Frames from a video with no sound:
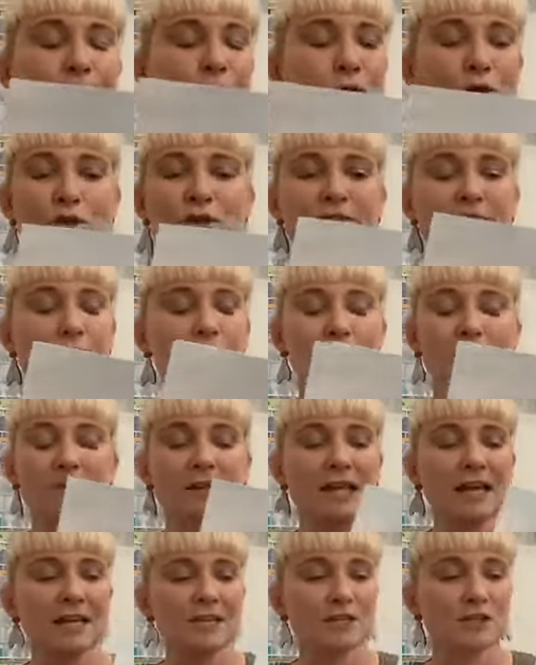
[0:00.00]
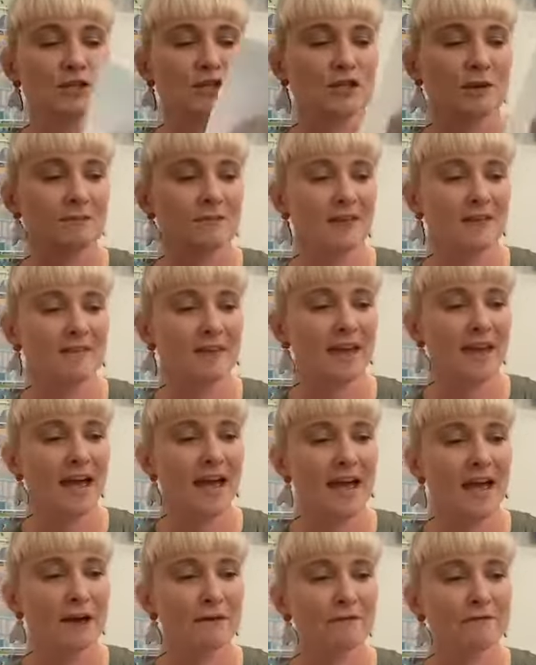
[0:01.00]
beautiful, the relationship that they
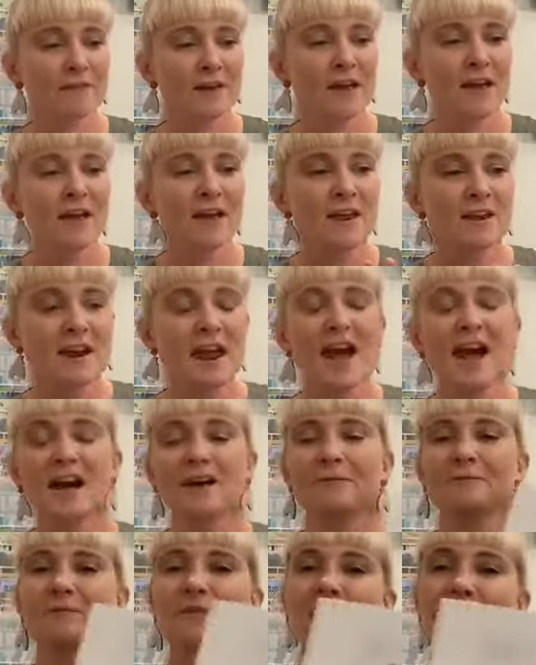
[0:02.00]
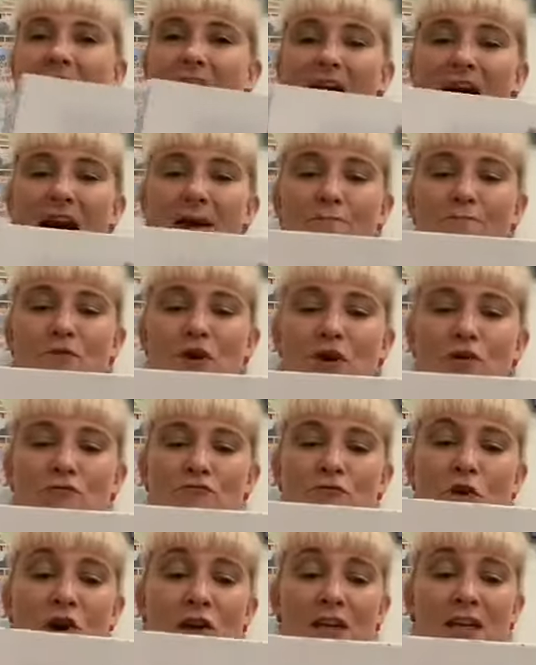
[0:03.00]
have. Now,
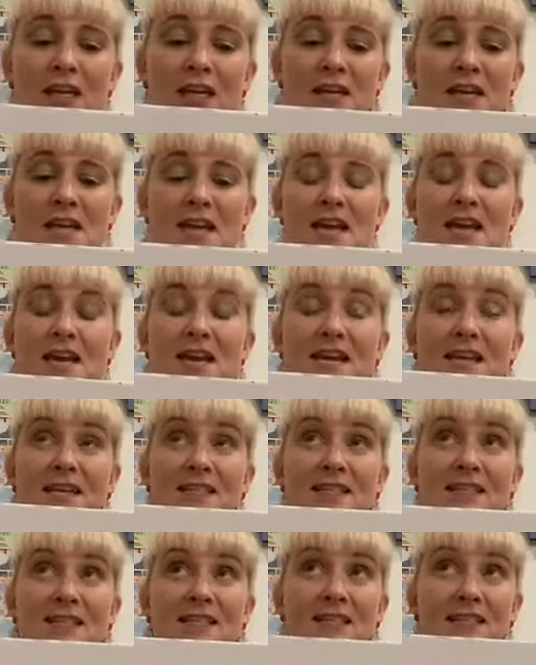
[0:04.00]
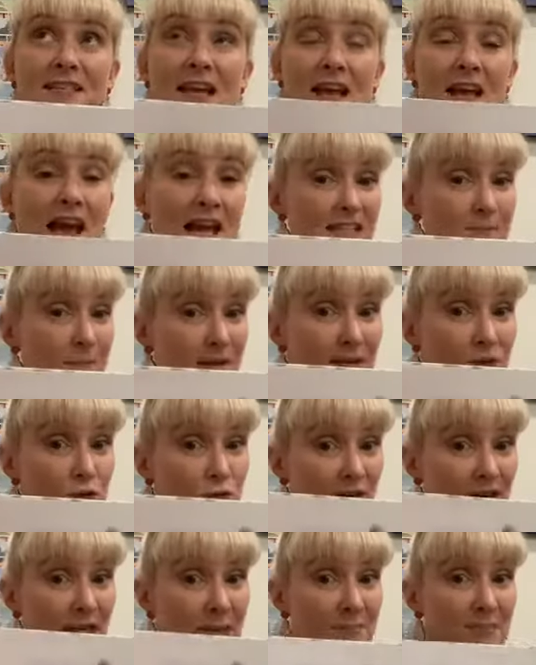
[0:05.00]
Rocky has big
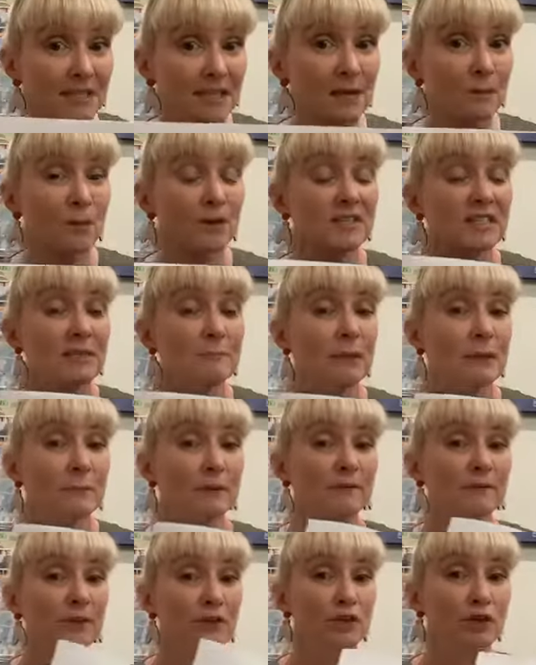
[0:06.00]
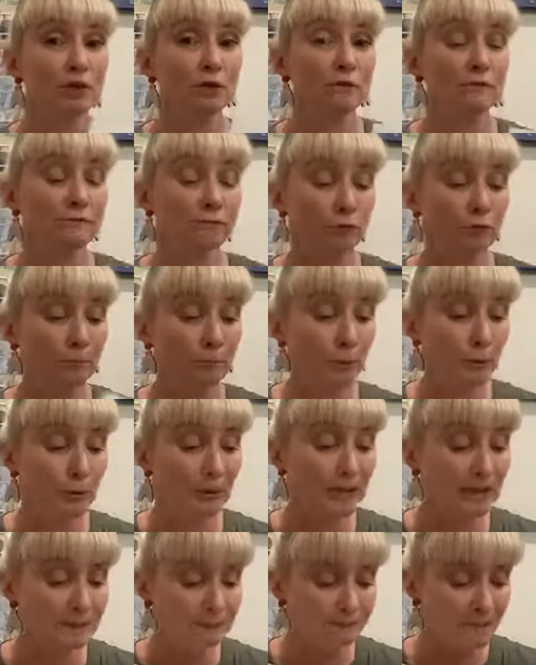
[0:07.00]
dreams. He wants to be a professional
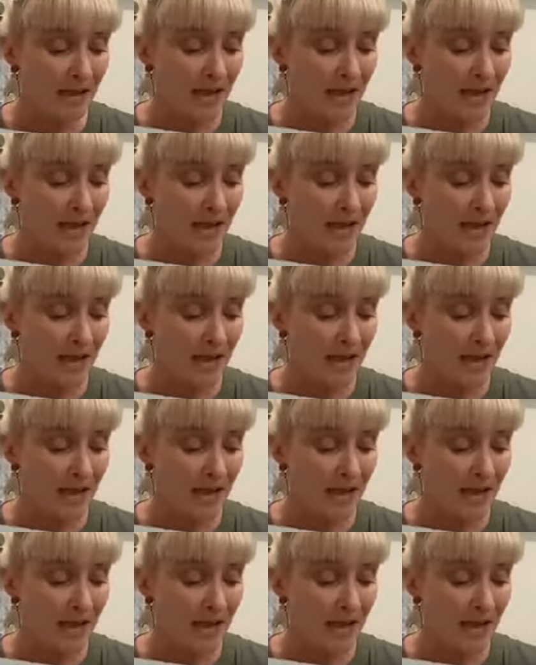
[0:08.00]
footballer,